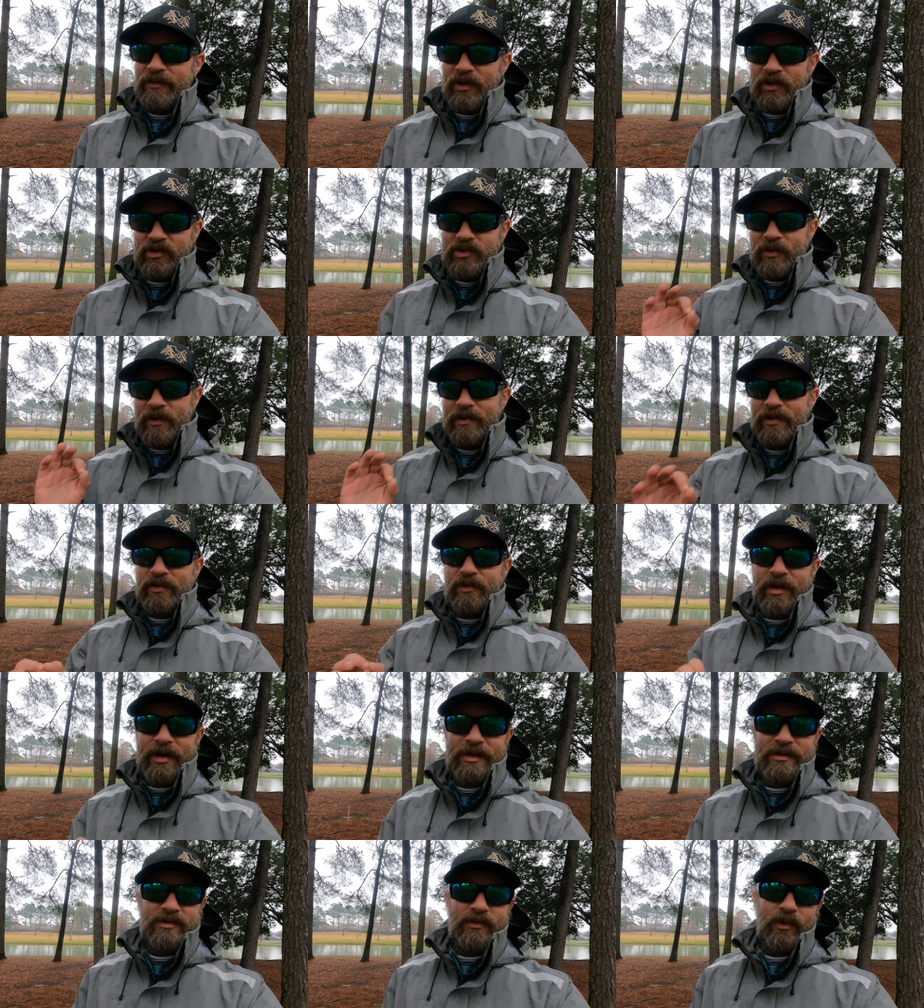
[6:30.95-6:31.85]
Those three
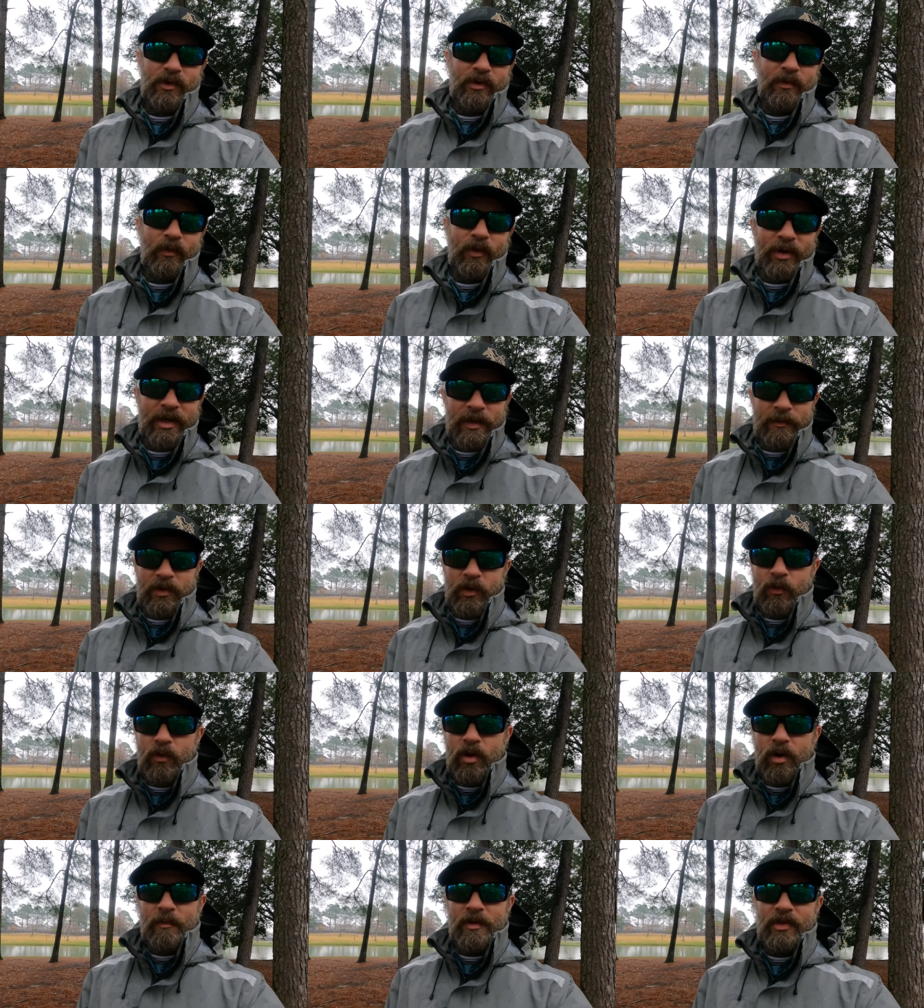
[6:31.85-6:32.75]
things will, will keep
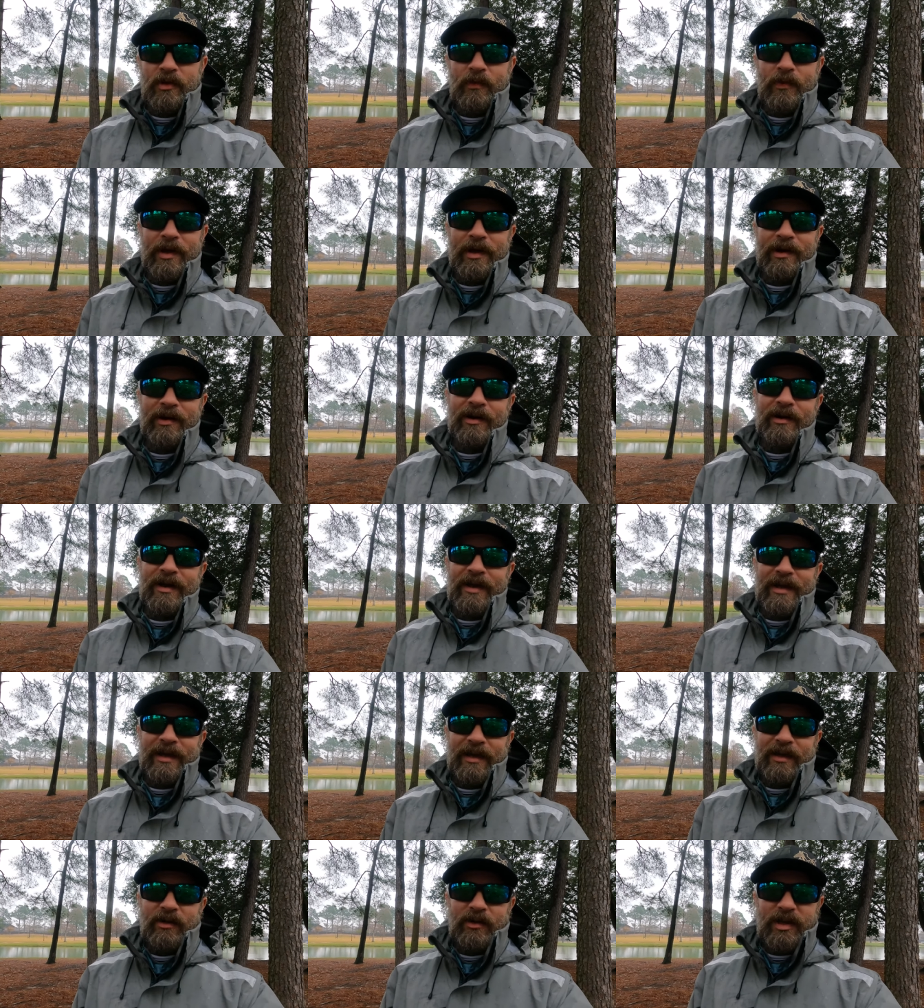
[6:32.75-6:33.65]
you warm in the winter.
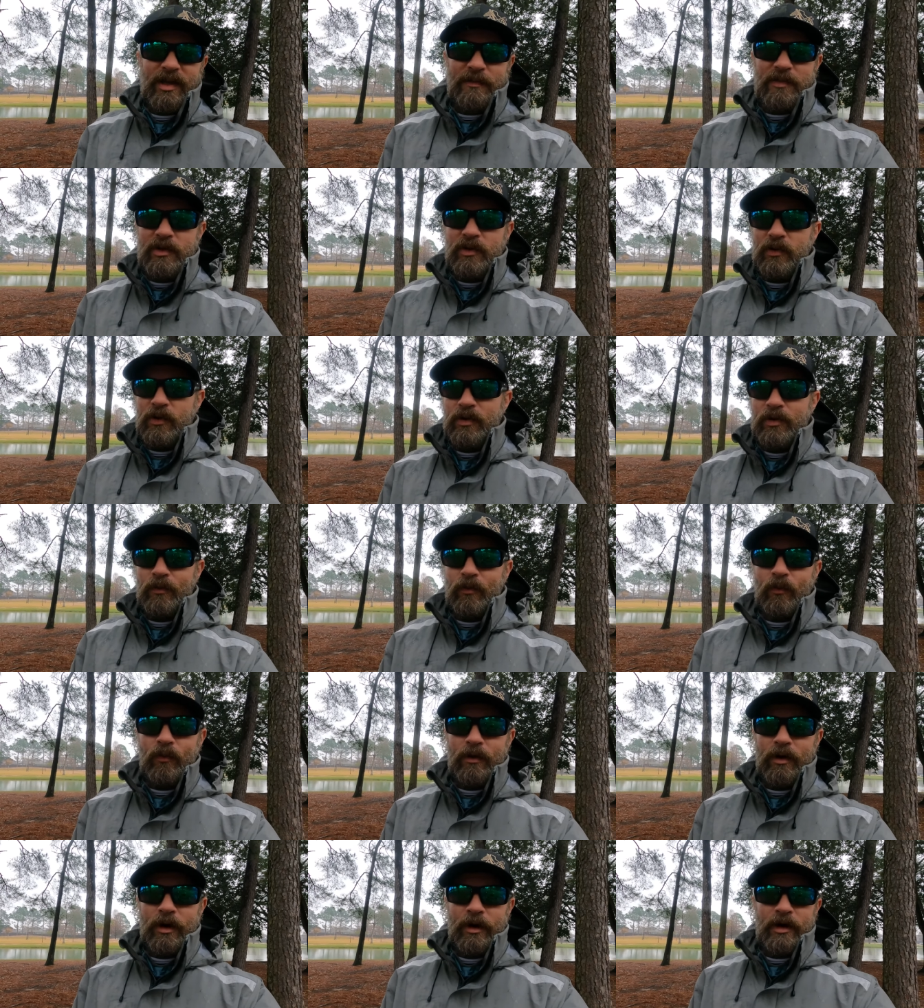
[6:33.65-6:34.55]
It'll keep you
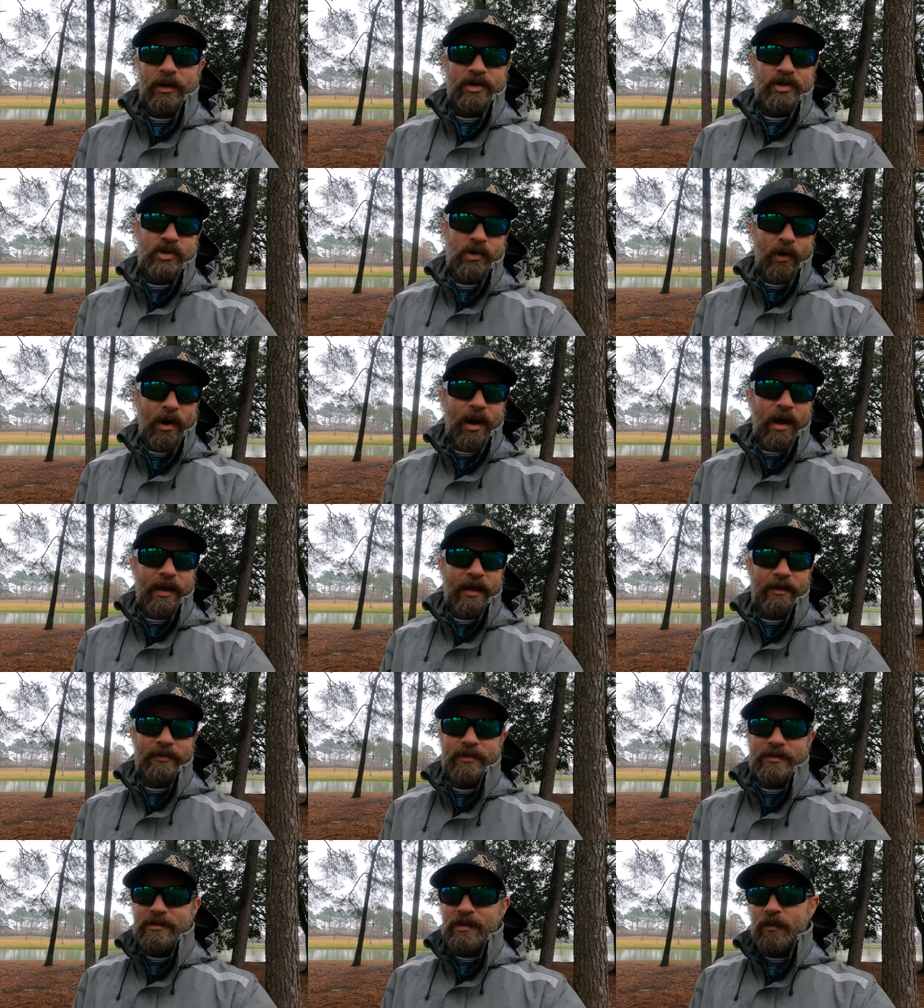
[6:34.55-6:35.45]
uh, dry
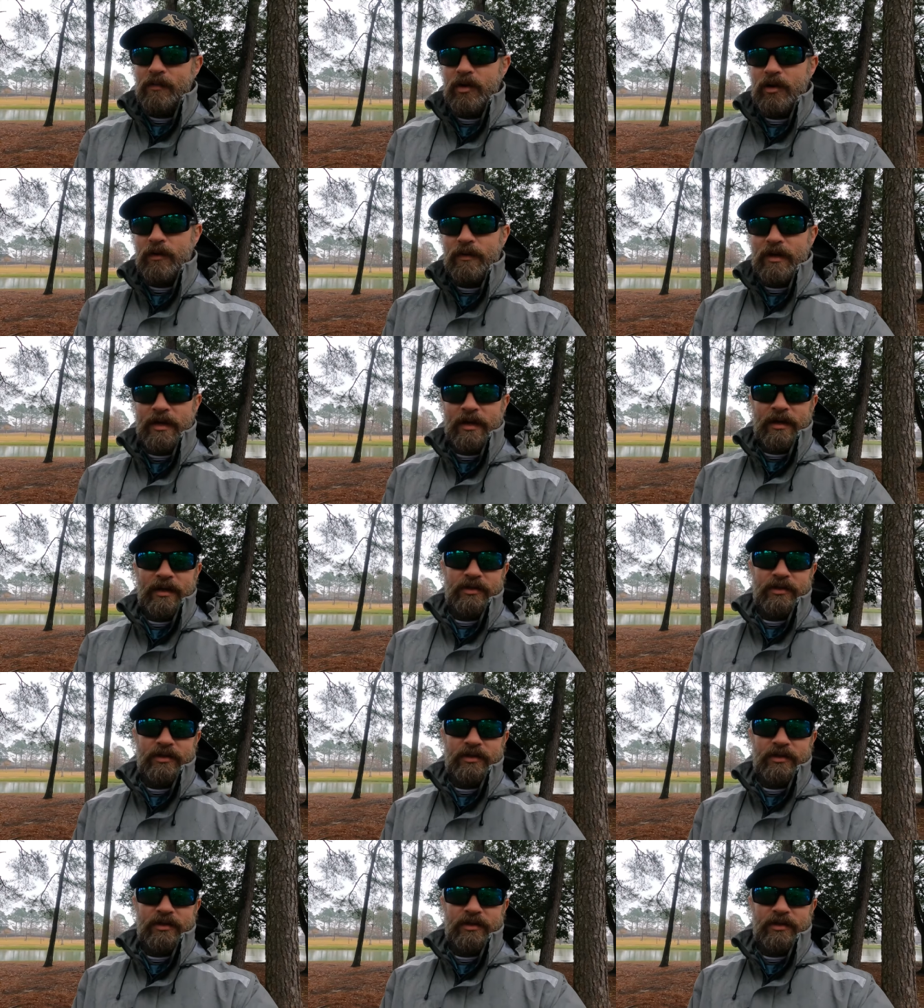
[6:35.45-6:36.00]
in the summer.